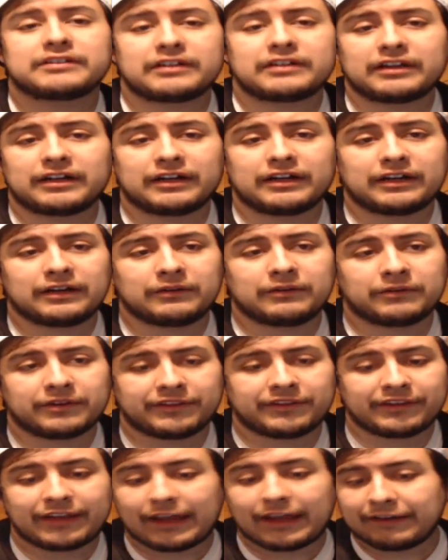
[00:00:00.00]
where
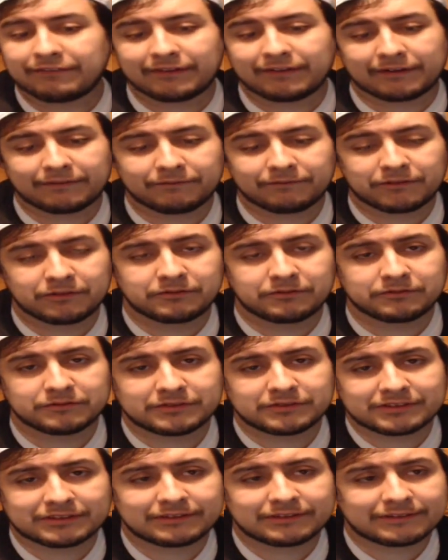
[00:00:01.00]
they have like
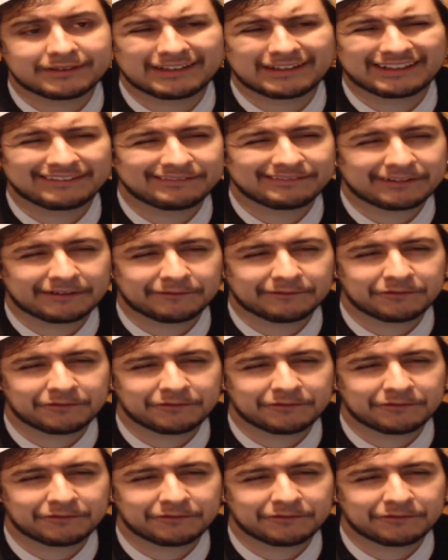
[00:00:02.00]
a